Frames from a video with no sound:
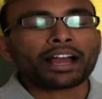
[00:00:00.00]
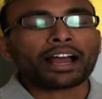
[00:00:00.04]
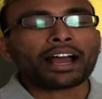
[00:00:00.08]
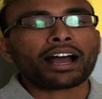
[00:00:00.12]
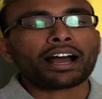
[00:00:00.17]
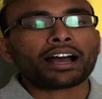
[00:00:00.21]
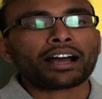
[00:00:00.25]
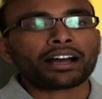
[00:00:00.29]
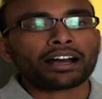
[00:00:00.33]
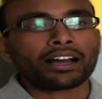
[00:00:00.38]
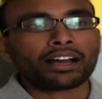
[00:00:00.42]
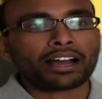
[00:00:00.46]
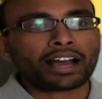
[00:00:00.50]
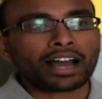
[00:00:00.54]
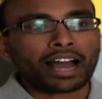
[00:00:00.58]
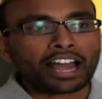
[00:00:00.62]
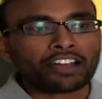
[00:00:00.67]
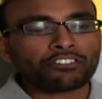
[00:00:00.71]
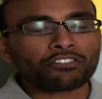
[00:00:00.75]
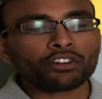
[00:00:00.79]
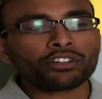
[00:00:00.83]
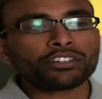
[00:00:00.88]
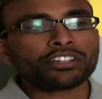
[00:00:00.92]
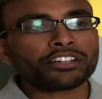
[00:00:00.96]
I
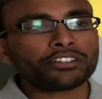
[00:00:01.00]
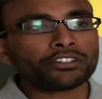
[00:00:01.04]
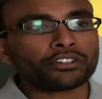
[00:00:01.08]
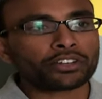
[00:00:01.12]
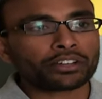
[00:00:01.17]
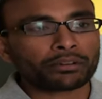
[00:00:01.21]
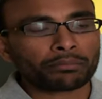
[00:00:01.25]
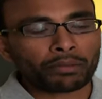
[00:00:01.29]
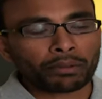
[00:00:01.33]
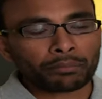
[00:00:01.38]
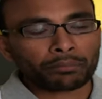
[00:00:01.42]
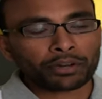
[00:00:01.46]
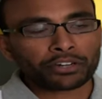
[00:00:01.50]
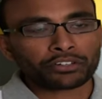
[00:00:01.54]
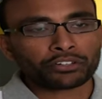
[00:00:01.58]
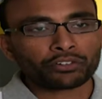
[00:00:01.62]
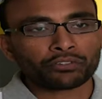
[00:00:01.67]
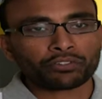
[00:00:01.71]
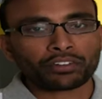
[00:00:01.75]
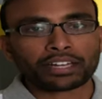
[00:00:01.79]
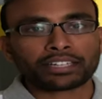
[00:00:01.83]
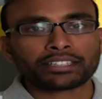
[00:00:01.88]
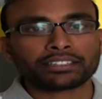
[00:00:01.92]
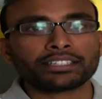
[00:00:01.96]
wanted to remember you
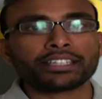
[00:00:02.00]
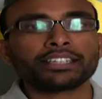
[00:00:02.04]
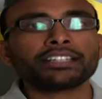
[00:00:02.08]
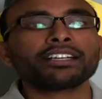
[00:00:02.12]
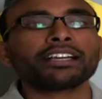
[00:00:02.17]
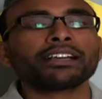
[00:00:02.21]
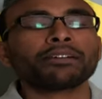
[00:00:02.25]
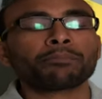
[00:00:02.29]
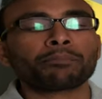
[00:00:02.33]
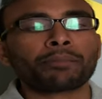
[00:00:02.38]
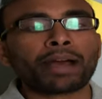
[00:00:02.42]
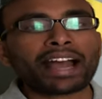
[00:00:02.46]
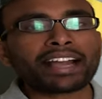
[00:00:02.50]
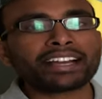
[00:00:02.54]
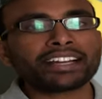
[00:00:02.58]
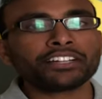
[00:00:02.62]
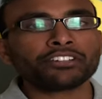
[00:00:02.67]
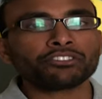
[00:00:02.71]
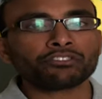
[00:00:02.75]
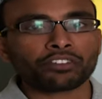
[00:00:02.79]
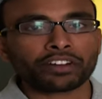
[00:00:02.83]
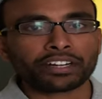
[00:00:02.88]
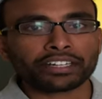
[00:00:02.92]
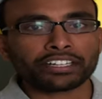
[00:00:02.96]
one thing. Back
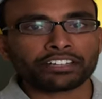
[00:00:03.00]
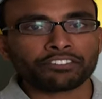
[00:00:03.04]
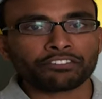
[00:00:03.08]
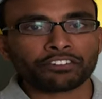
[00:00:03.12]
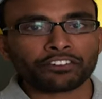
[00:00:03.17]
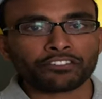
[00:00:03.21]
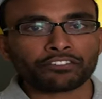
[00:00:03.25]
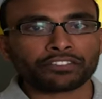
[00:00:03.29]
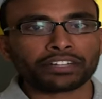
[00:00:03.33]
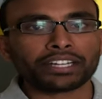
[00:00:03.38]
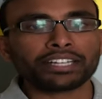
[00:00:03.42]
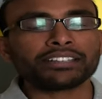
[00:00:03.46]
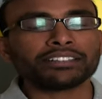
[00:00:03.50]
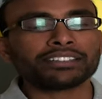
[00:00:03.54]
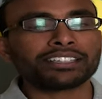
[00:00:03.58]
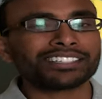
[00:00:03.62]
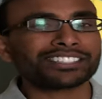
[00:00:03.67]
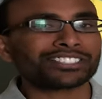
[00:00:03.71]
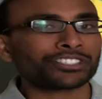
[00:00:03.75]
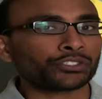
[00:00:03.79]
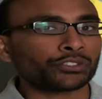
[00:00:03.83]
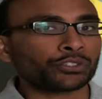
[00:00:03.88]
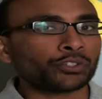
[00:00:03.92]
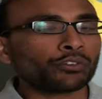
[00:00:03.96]
in 2015,
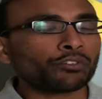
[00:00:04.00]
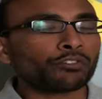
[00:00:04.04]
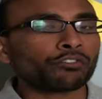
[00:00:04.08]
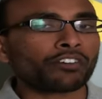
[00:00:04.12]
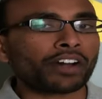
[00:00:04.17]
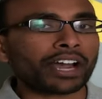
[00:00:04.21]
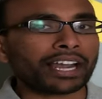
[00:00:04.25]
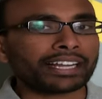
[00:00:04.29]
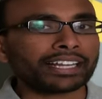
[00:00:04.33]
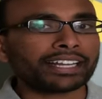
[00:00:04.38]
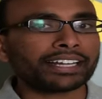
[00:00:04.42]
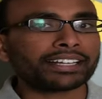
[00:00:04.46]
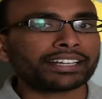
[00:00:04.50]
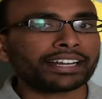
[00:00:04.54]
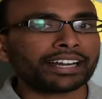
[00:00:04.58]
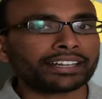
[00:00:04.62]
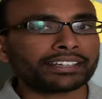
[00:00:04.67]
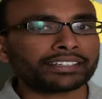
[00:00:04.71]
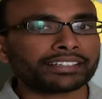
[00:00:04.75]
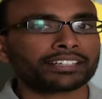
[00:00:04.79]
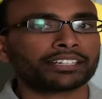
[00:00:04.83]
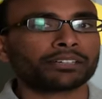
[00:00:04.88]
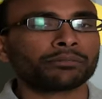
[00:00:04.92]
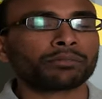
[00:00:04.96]
this new filing
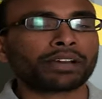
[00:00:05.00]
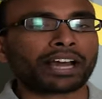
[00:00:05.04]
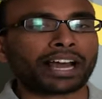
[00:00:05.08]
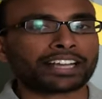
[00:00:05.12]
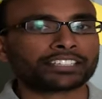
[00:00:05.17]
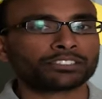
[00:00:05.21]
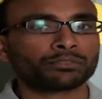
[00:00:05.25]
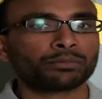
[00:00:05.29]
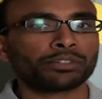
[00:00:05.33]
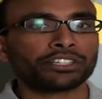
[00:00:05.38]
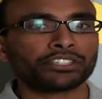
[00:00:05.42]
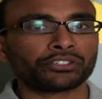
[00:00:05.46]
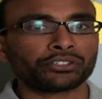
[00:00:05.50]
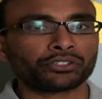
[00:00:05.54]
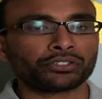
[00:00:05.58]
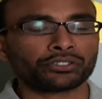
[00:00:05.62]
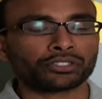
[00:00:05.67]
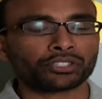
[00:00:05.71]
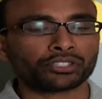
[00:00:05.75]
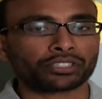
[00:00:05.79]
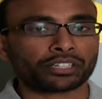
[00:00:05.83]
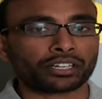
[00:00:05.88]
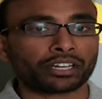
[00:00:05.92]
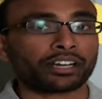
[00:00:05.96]
date term has been
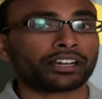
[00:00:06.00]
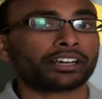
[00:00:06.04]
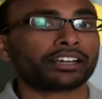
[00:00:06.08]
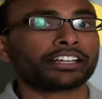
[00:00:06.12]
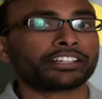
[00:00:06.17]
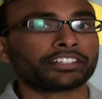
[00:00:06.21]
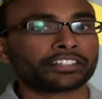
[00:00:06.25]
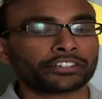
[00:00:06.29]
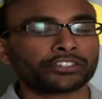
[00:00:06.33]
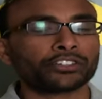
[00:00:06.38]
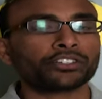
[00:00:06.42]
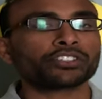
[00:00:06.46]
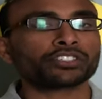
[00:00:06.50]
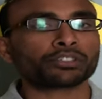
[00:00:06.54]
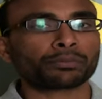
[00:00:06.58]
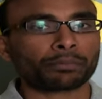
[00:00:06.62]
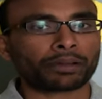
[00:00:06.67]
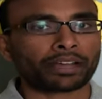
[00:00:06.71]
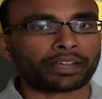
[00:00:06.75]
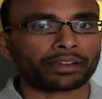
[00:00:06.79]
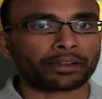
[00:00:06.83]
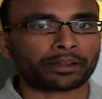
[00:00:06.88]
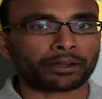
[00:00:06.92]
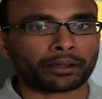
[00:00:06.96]
introduced
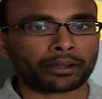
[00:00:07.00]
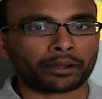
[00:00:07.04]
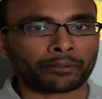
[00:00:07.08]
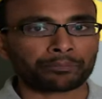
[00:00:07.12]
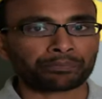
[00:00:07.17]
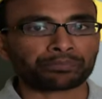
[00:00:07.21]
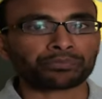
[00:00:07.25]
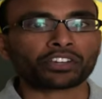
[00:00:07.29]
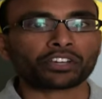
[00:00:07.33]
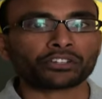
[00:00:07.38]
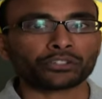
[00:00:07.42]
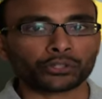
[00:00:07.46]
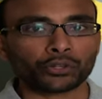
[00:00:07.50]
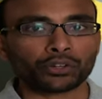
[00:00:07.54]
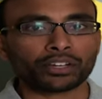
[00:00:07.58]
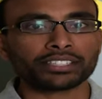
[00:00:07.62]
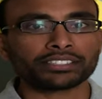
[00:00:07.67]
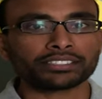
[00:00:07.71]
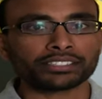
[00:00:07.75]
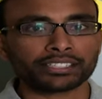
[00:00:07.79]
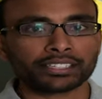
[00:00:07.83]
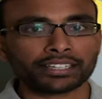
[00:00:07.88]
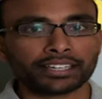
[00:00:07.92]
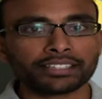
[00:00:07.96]
by
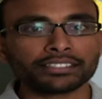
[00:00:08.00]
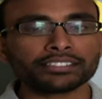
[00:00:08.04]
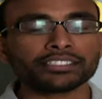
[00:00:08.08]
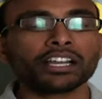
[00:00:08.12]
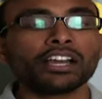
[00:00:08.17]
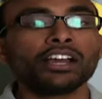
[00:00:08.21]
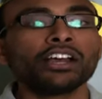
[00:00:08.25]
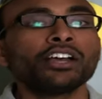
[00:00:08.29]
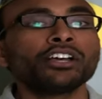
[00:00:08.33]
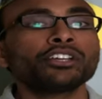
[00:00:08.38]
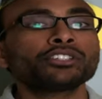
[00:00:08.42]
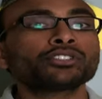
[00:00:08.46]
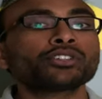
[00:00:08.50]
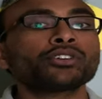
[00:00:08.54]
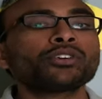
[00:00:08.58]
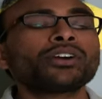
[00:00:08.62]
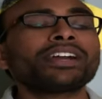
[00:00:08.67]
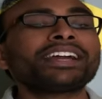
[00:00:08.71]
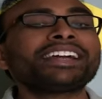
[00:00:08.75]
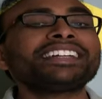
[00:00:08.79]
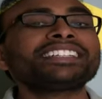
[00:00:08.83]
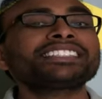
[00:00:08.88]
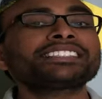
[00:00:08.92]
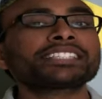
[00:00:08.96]
USCIS.
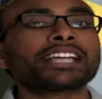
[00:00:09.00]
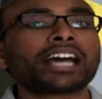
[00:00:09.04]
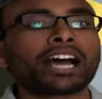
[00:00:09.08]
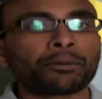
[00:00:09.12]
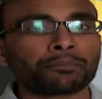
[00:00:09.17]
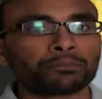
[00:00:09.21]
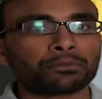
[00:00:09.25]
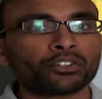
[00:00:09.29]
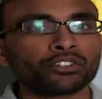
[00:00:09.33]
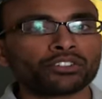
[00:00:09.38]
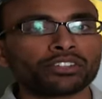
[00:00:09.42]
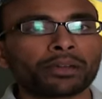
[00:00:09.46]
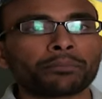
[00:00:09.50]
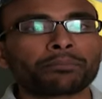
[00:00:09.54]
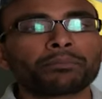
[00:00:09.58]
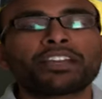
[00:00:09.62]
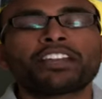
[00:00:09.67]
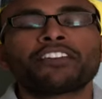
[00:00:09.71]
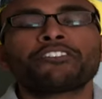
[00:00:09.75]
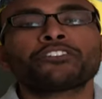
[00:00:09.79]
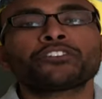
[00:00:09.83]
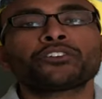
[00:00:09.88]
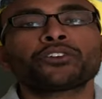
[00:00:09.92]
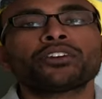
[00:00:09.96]
So it's up to them.
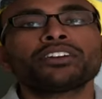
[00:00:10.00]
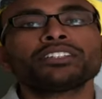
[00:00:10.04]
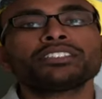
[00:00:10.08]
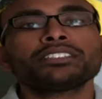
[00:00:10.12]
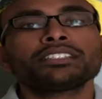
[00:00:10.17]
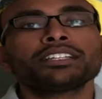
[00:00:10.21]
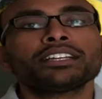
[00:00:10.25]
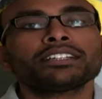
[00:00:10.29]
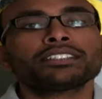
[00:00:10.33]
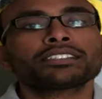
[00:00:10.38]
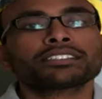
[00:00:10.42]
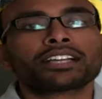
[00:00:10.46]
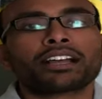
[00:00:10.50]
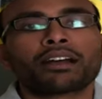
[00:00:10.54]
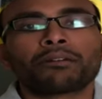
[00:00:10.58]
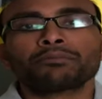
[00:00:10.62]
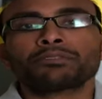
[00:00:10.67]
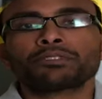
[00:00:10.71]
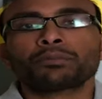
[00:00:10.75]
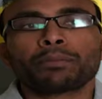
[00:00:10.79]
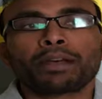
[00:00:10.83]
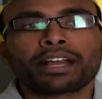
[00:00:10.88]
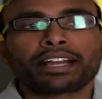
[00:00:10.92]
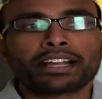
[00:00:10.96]
If USCIS
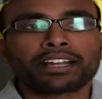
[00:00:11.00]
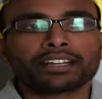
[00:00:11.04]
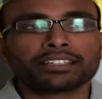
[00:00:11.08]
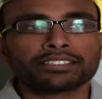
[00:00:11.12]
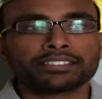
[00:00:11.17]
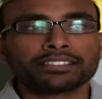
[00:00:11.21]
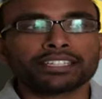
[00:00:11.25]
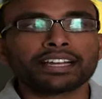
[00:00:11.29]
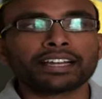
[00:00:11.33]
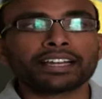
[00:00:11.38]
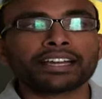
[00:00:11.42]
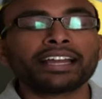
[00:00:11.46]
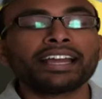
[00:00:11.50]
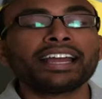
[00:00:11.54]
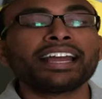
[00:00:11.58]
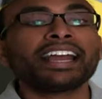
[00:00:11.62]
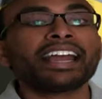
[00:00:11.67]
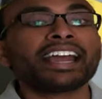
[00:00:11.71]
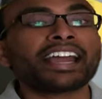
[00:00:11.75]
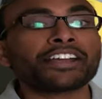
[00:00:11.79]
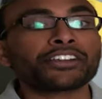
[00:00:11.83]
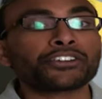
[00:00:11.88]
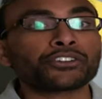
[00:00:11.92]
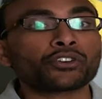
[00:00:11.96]
comes back and say,
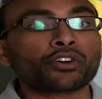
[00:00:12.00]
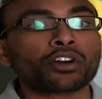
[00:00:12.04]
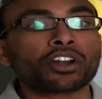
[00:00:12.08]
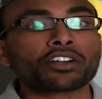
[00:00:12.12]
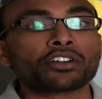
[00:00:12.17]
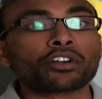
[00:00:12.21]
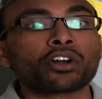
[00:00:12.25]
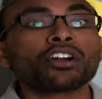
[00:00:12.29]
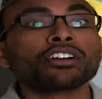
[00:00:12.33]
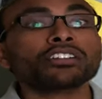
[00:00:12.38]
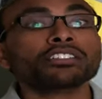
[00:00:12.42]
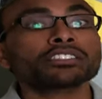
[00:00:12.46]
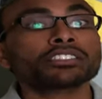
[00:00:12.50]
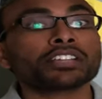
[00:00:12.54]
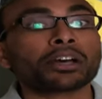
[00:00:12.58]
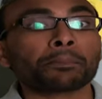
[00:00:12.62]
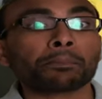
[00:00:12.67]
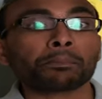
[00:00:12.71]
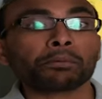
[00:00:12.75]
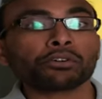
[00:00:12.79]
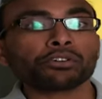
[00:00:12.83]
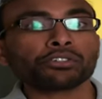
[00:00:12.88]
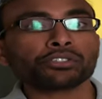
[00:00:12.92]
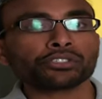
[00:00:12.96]
hey, you are not
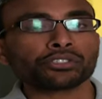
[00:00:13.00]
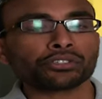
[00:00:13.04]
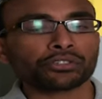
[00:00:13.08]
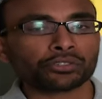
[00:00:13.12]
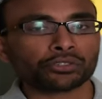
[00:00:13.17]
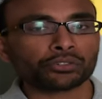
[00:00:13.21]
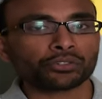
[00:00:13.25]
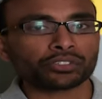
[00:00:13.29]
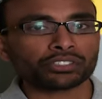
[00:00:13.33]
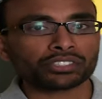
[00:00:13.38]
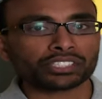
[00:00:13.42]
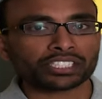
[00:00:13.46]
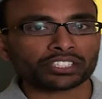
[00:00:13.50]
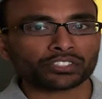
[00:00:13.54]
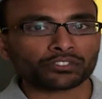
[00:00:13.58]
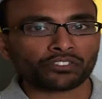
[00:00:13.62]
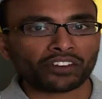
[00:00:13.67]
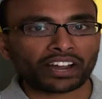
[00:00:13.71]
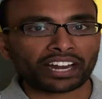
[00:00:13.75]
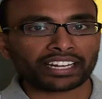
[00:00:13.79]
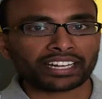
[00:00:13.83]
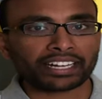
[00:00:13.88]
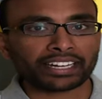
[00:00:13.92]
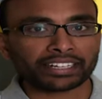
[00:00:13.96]
supposed to use this
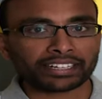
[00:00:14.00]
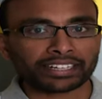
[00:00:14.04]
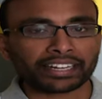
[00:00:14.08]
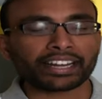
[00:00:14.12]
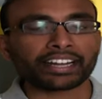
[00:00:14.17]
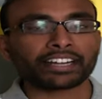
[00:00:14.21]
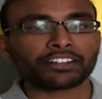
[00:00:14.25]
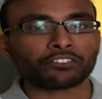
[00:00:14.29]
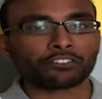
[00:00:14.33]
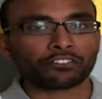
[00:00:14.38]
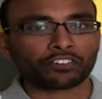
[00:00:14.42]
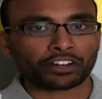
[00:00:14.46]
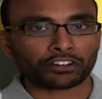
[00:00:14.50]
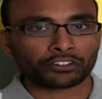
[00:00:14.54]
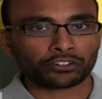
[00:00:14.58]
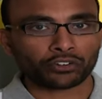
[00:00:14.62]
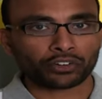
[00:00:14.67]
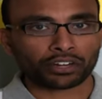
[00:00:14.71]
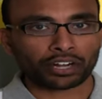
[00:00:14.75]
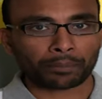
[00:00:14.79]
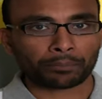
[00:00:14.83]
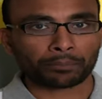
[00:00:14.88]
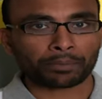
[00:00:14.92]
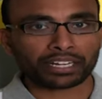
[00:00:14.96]
filing date for
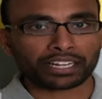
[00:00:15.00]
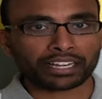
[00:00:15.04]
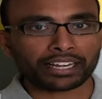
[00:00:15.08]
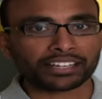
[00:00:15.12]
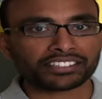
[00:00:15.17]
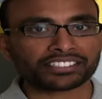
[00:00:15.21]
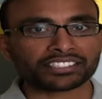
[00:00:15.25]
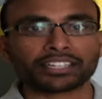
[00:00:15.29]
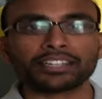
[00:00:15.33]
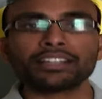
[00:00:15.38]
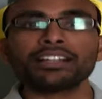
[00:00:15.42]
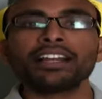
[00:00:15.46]
your application,